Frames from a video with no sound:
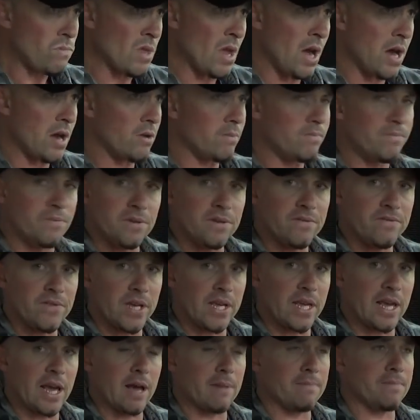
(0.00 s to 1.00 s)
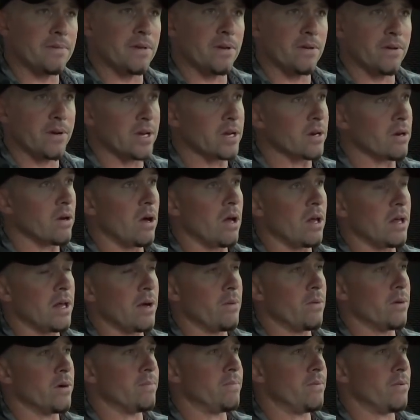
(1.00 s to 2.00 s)
I don't believe in gap theory at all. I
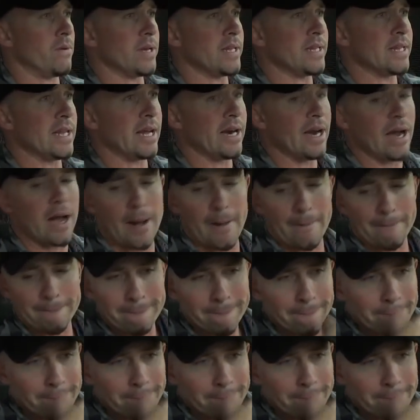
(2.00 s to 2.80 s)
want to point that out.